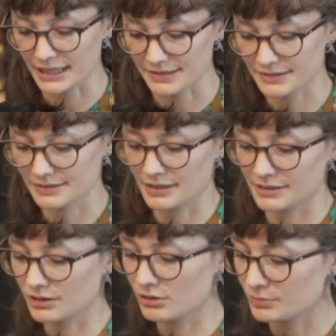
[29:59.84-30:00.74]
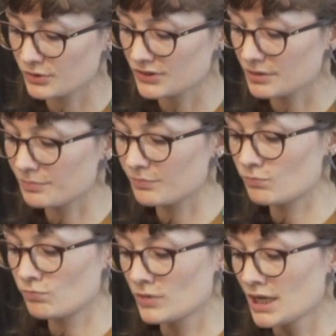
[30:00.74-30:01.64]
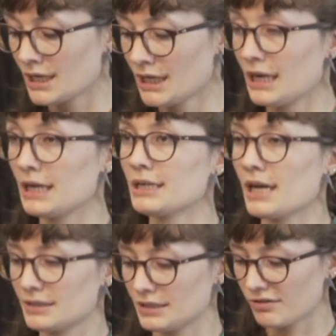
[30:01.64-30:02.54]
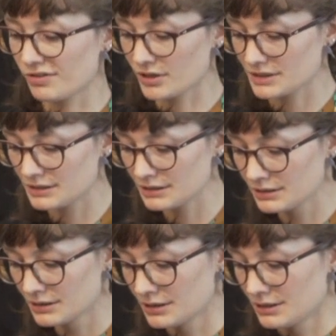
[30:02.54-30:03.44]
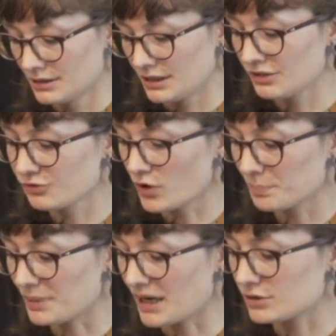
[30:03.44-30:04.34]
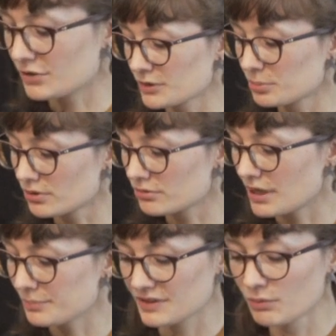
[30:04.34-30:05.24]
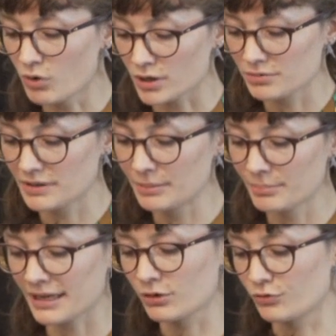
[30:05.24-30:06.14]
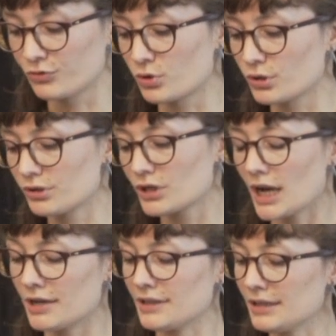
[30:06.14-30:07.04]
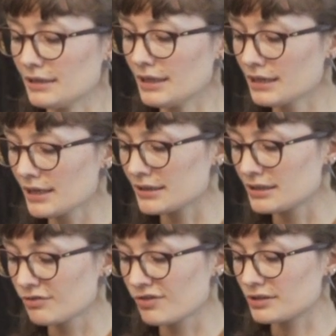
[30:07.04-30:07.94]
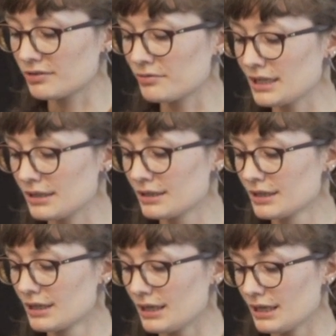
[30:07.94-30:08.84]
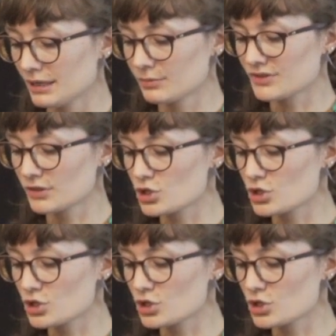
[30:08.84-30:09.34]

guest at the Clock Museum. In 1930, it formed part the program The Wandering Microphone, and then in 1933 it was on